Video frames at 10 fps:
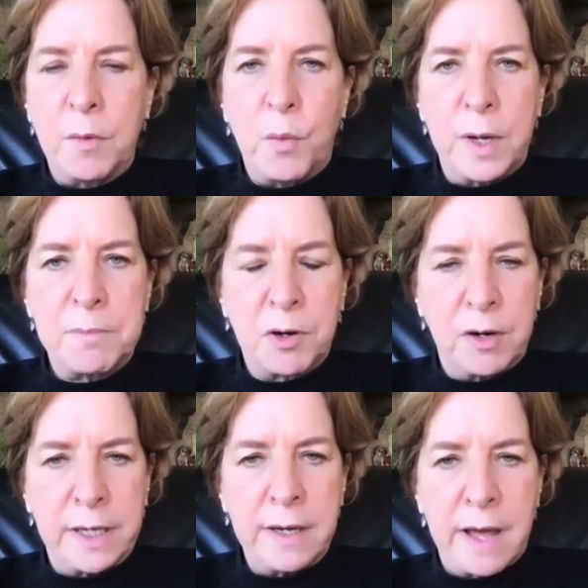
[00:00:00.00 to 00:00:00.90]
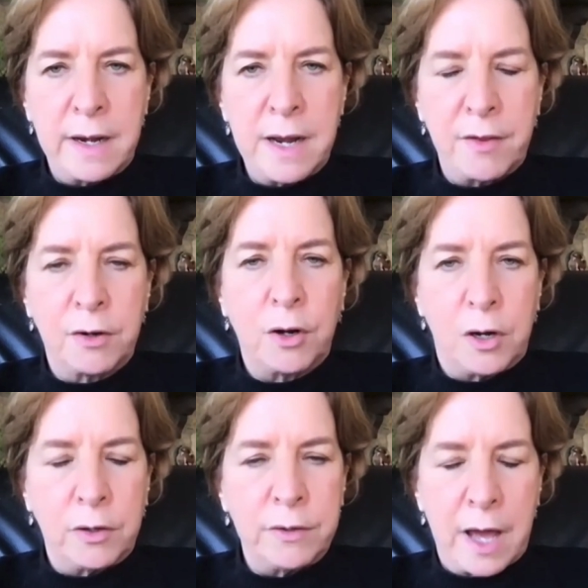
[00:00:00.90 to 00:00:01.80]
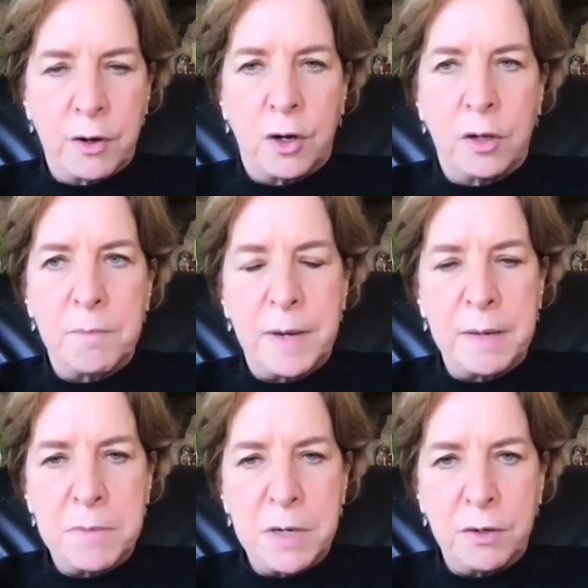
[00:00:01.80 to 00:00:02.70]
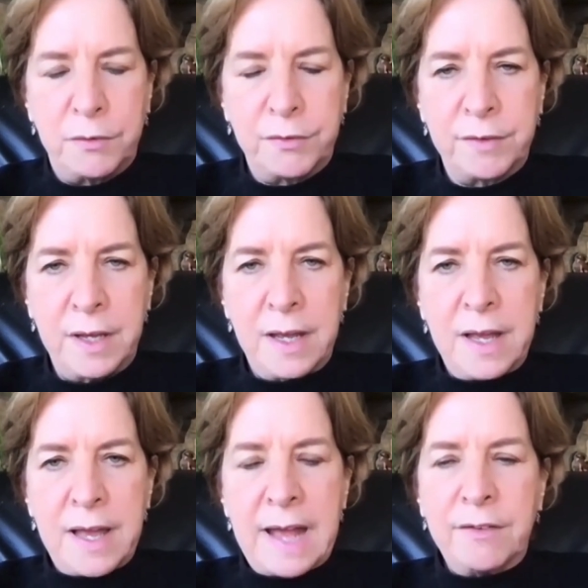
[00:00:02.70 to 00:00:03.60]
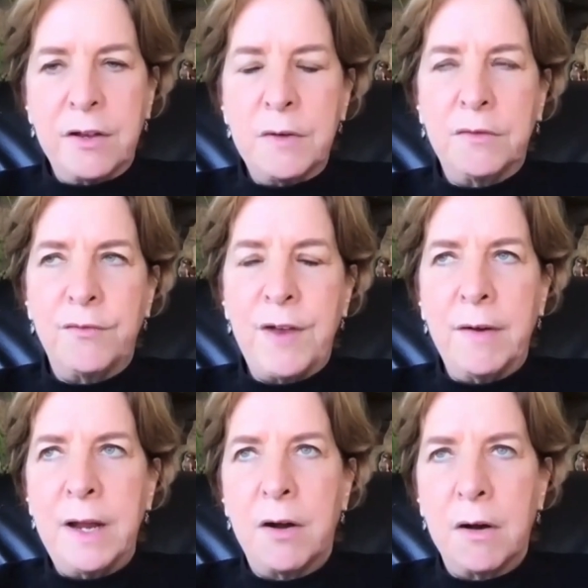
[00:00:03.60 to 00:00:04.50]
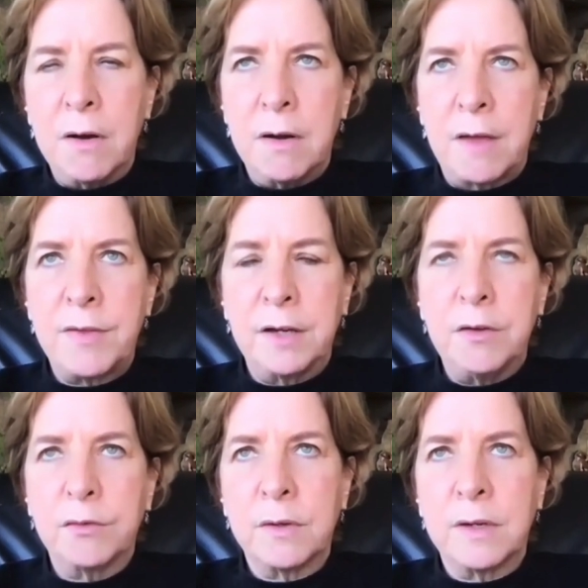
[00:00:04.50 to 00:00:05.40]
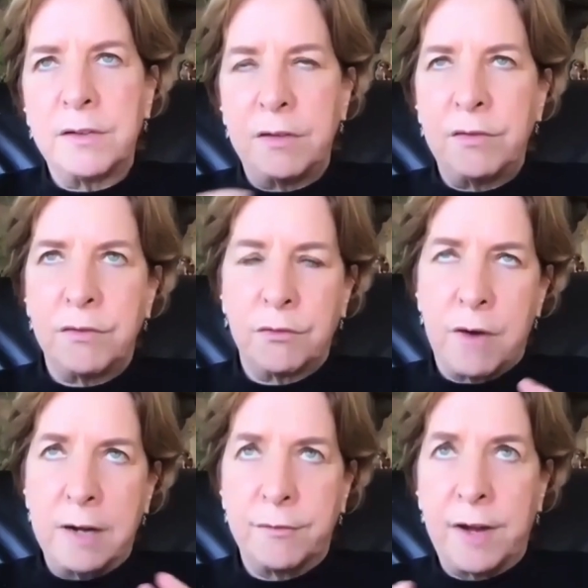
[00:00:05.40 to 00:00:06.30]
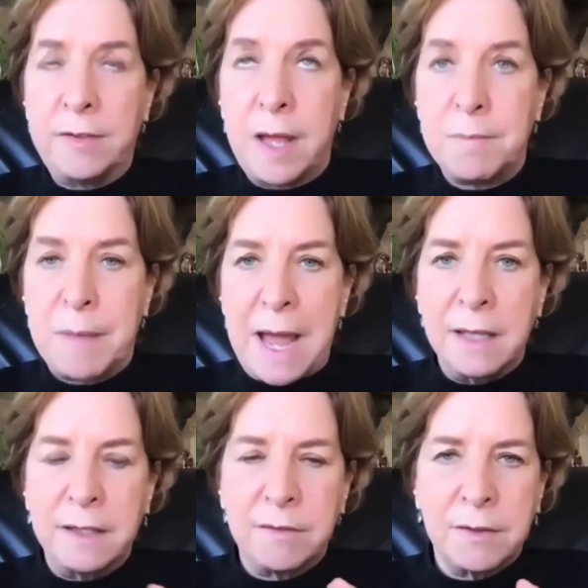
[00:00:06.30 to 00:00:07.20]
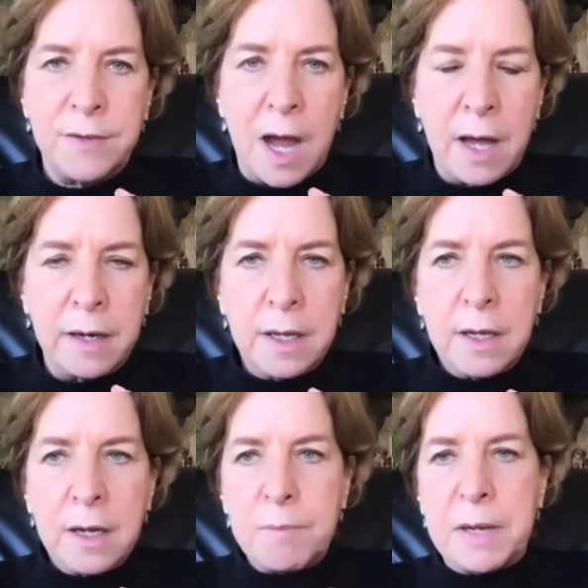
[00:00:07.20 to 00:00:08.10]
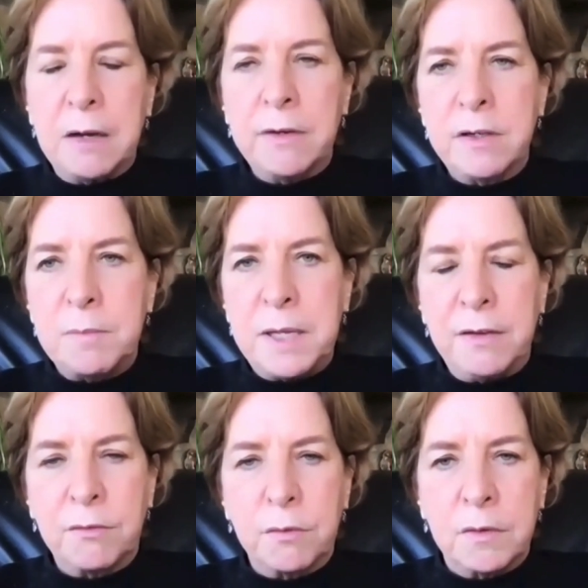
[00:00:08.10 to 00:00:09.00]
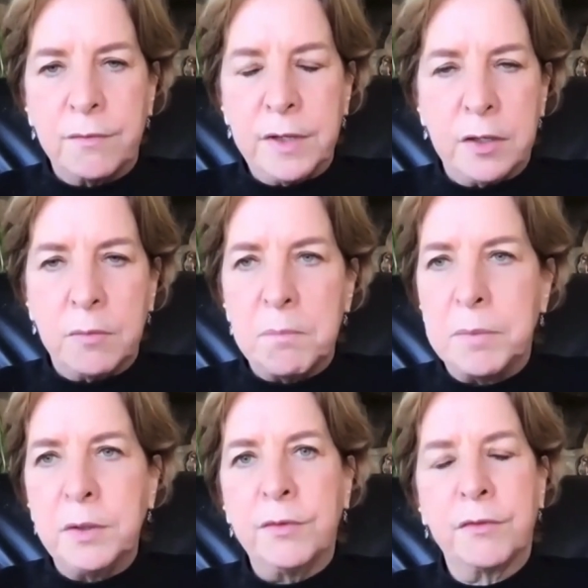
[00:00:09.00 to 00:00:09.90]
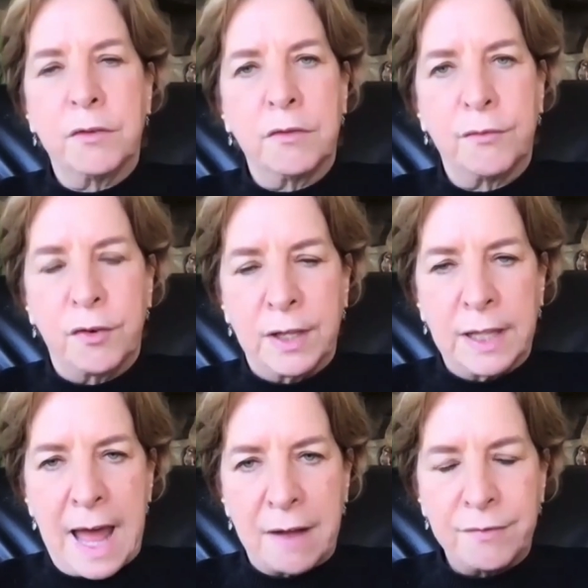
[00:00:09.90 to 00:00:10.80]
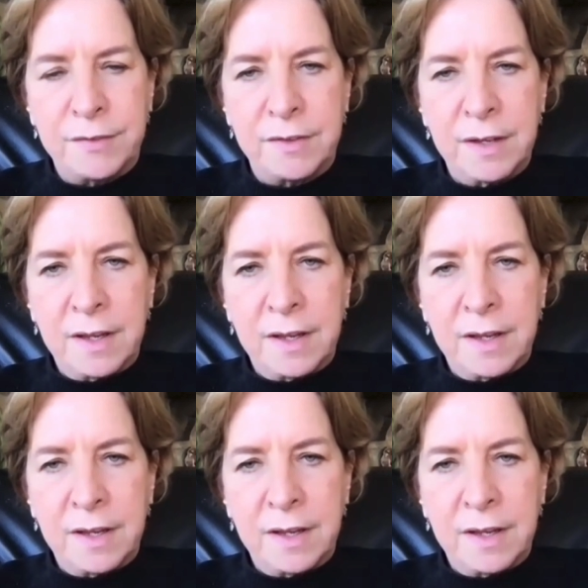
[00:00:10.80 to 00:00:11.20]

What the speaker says: one party and not another, not all, but most. And so it's very hard. I think news organizations are trying to find that balance of not appearing to be sort of, boosters for the left,